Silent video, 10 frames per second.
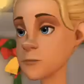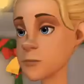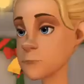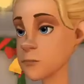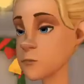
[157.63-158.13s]
I
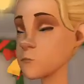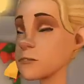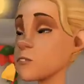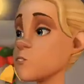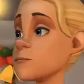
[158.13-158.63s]
suppose
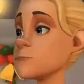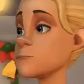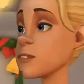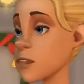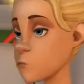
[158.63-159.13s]
so,
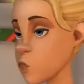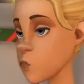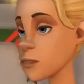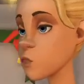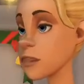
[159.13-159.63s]
but how
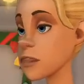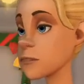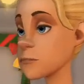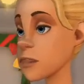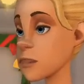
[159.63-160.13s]
boring would that
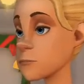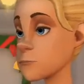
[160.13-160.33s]
be?